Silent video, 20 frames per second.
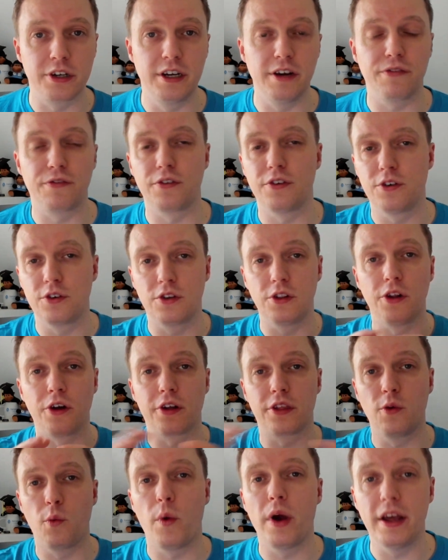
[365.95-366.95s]
different, look
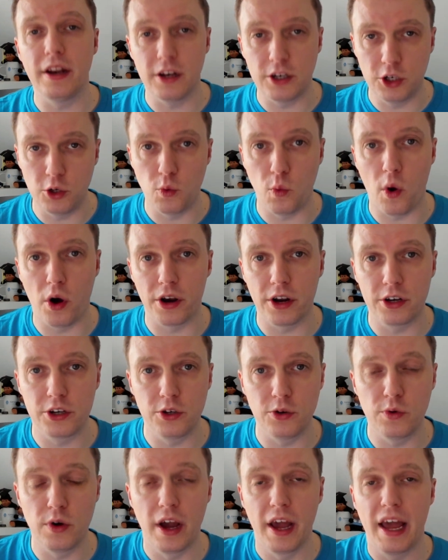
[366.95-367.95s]
the way that you want it
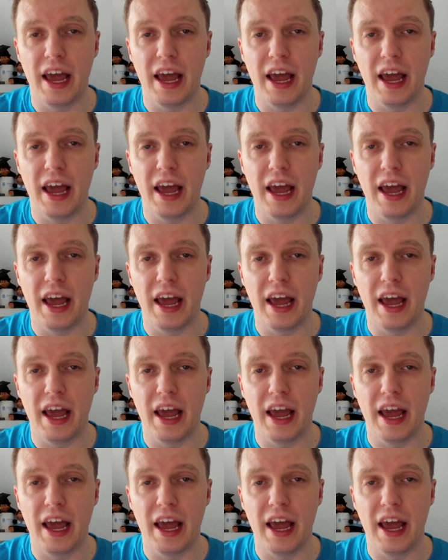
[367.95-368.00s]
to,